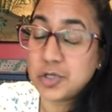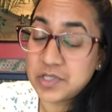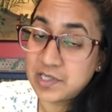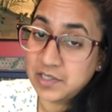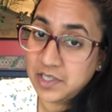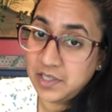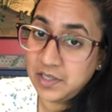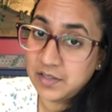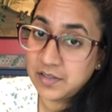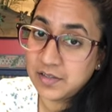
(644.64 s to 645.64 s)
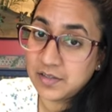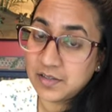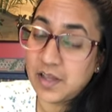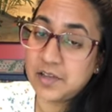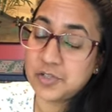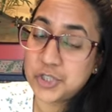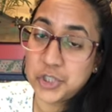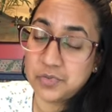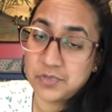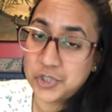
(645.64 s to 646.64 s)
personally, a
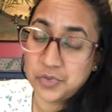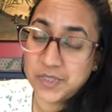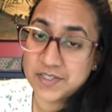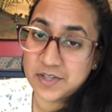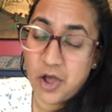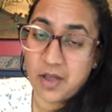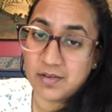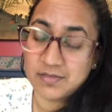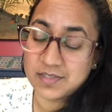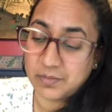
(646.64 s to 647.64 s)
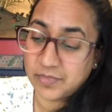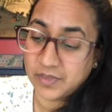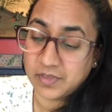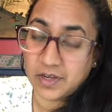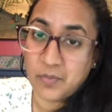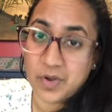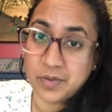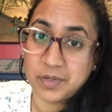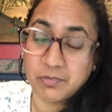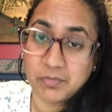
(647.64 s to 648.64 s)
Chew- Chewy is not something that I
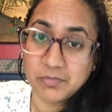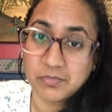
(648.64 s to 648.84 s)
want to be